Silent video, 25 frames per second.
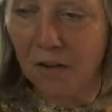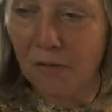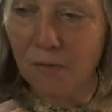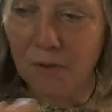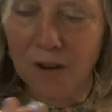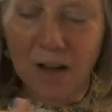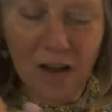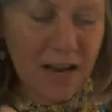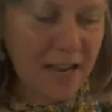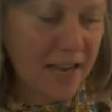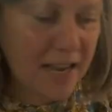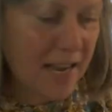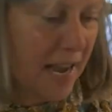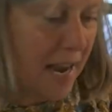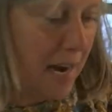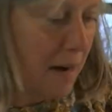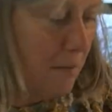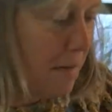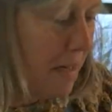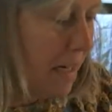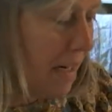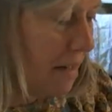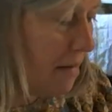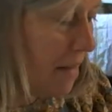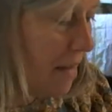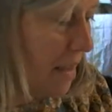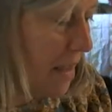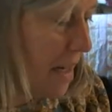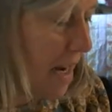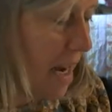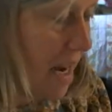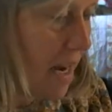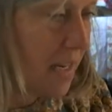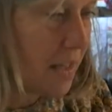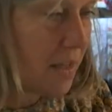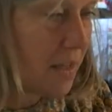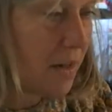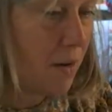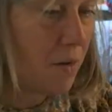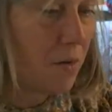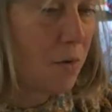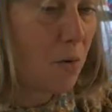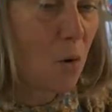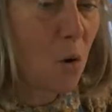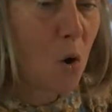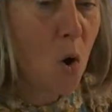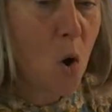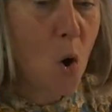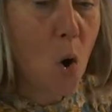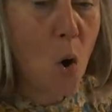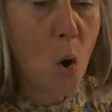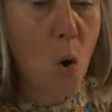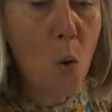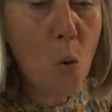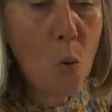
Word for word: I I came downstairs and I thought,